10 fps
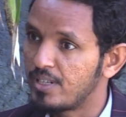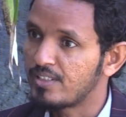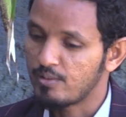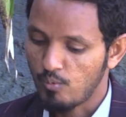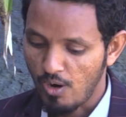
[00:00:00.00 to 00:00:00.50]

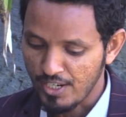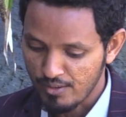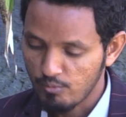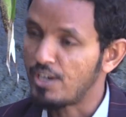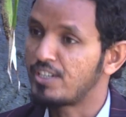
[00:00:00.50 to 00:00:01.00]
but why
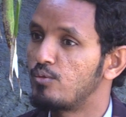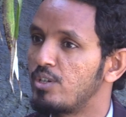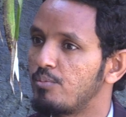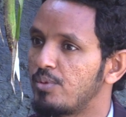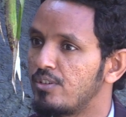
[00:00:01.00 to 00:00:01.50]
did
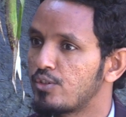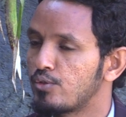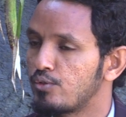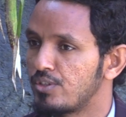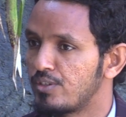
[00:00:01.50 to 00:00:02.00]
we
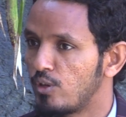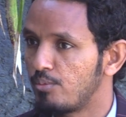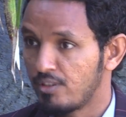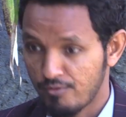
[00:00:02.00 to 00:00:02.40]
choose Ethiopia?